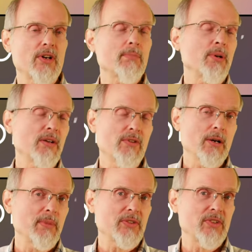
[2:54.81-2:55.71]
Our part of
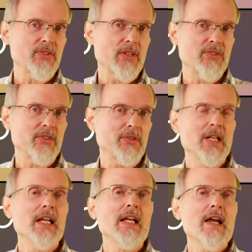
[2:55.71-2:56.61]
our business is to
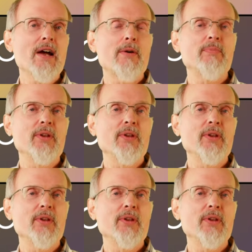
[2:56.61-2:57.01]
help